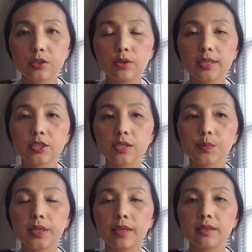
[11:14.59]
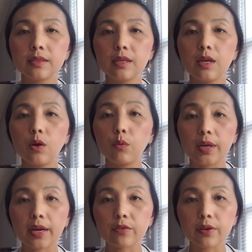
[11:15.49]
you had just been in,
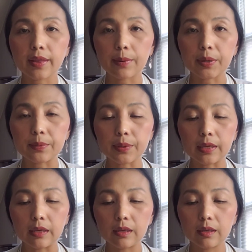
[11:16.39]
whatever that may be.